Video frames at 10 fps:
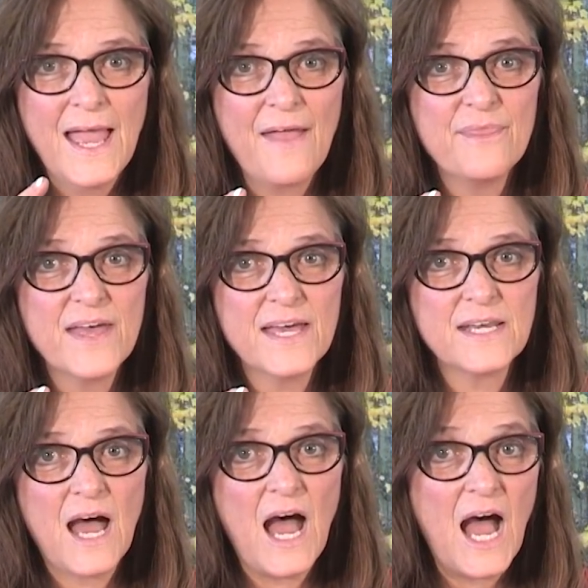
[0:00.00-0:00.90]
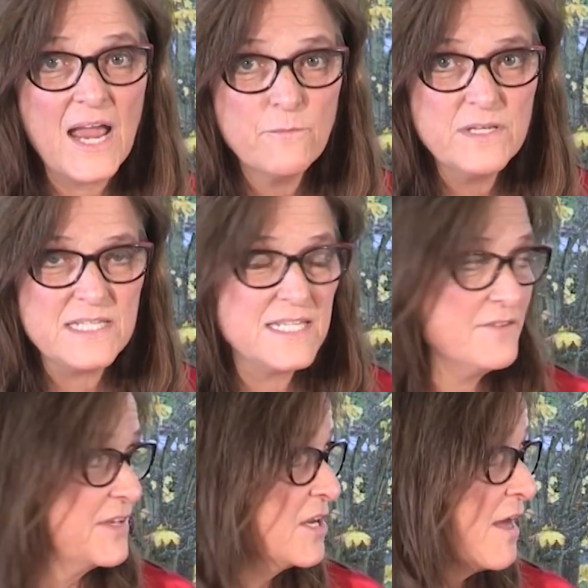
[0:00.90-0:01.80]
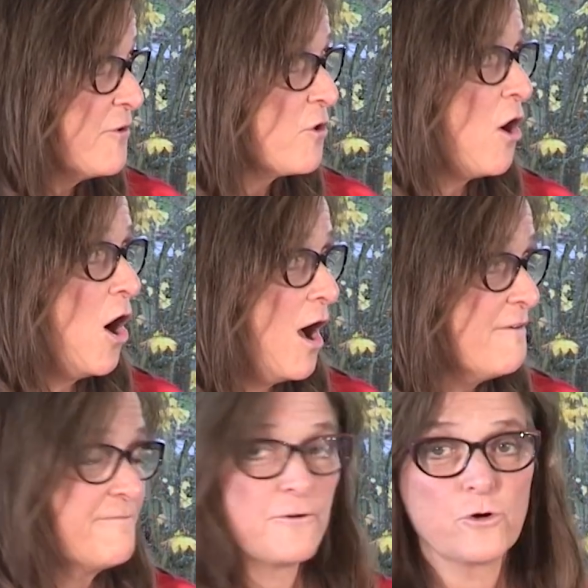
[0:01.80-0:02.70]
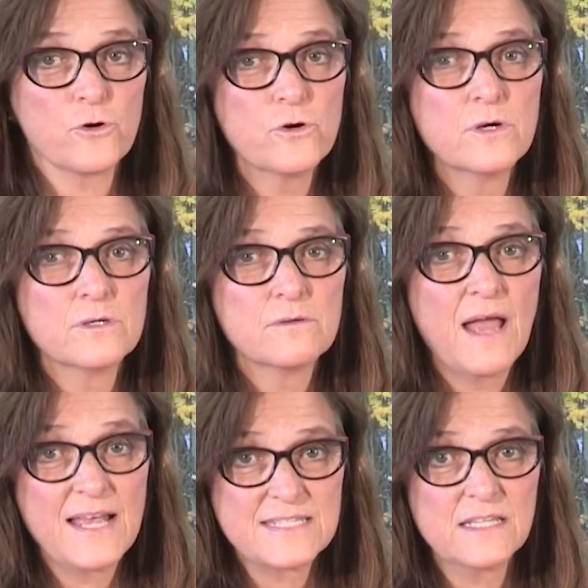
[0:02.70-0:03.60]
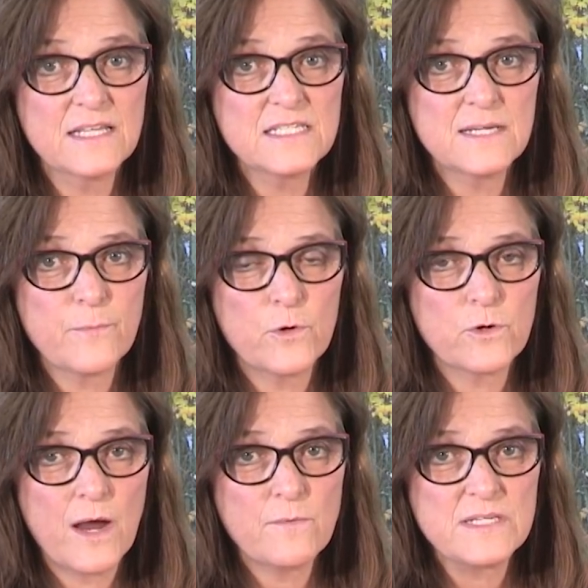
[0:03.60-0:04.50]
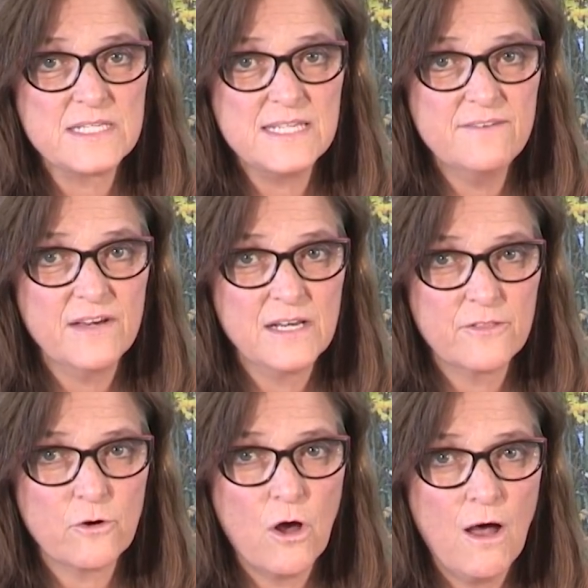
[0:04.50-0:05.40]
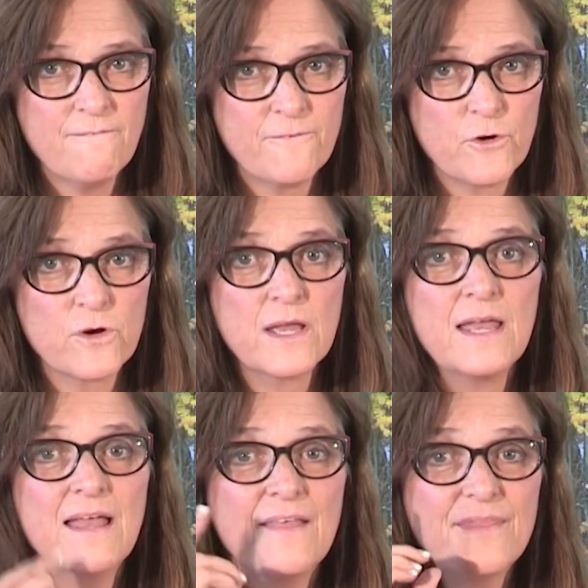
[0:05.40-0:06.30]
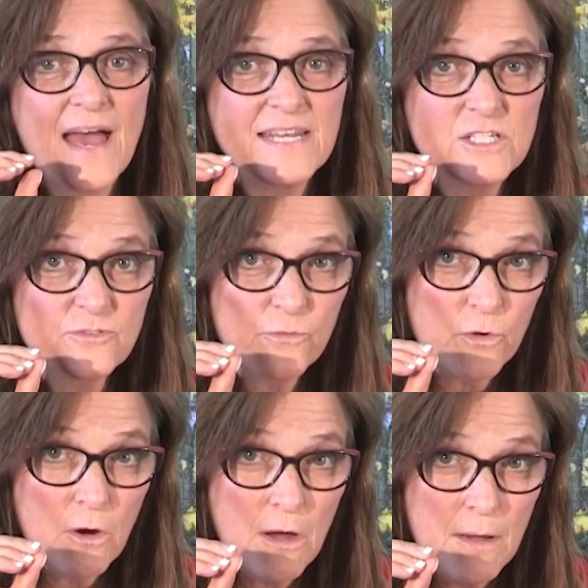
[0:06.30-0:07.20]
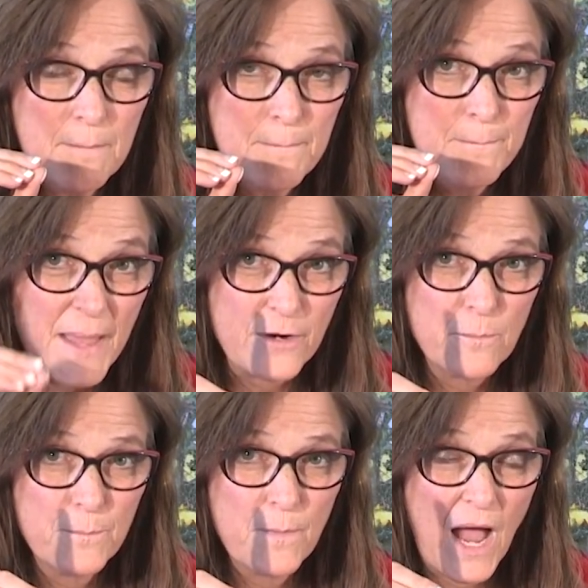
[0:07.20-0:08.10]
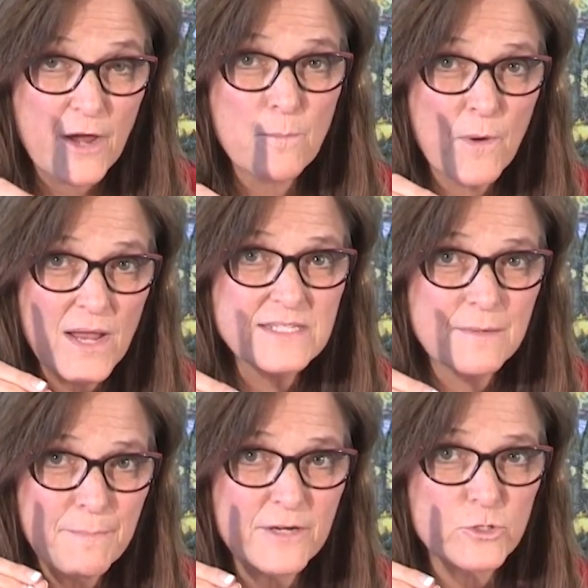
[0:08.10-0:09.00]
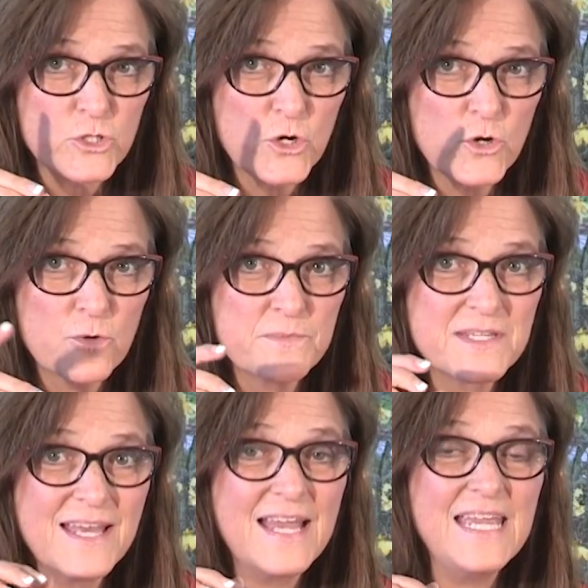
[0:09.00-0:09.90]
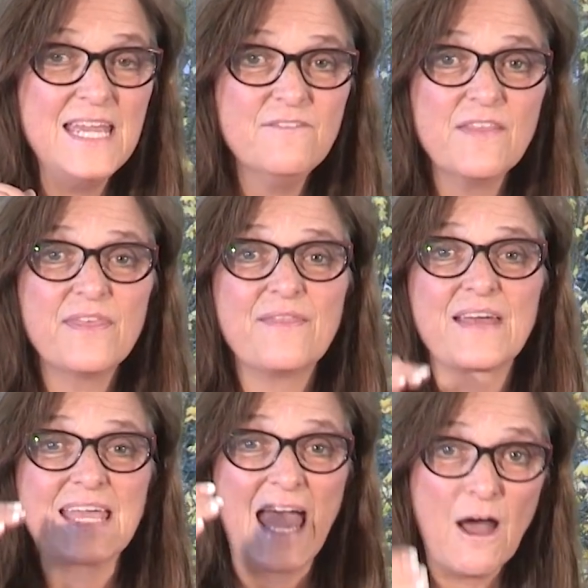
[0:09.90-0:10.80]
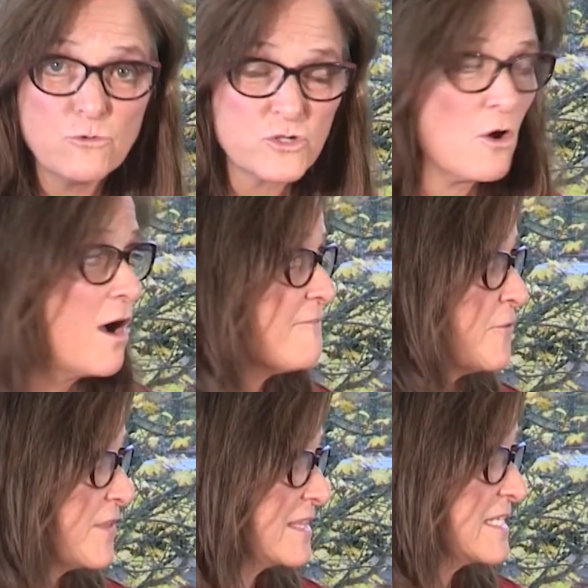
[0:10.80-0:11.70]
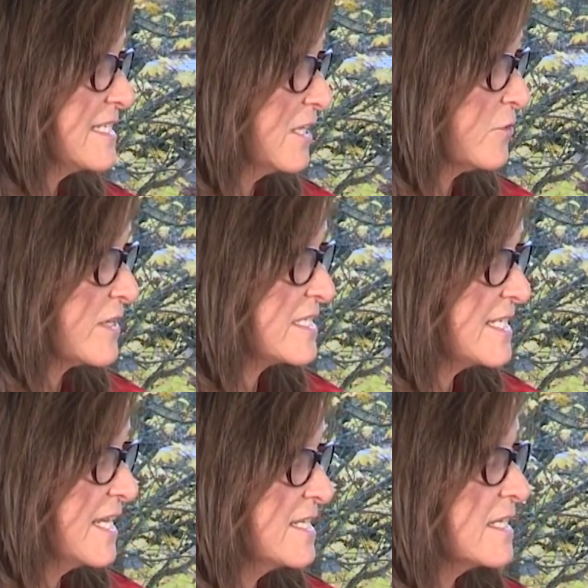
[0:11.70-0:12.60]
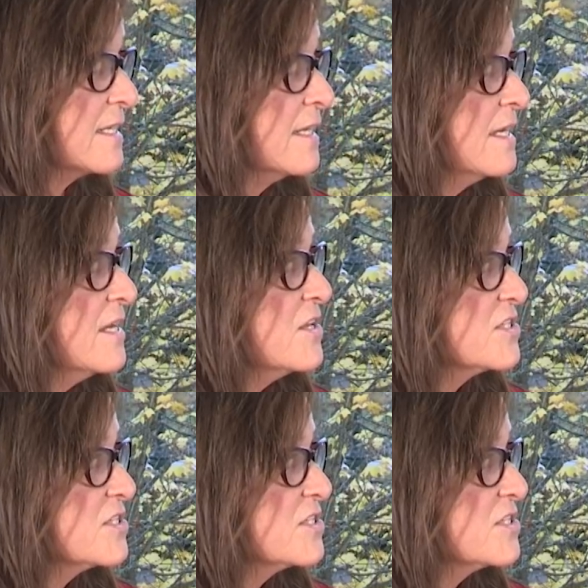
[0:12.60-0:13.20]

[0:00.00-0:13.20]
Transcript: And then I receive another offer. As the listing broker, I receive another offer that is for better, higher price and better terms, even than the counter offer that the seller extended. Mm-hmm.